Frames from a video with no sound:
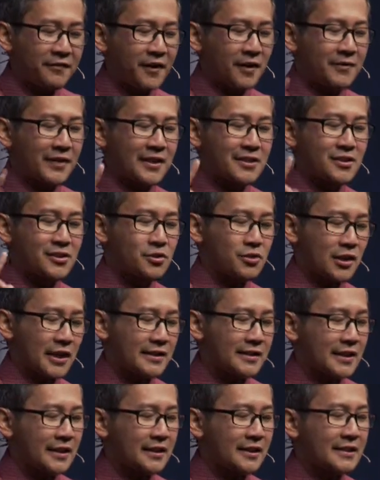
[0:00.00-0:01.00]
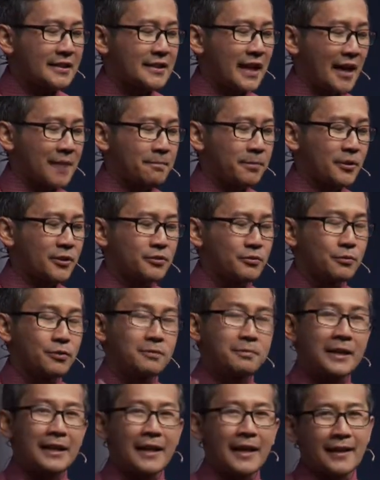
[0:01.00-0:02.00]
of his trusting disciples
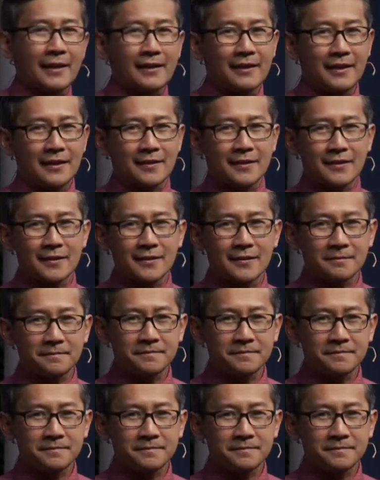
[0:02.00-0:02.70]
would be like this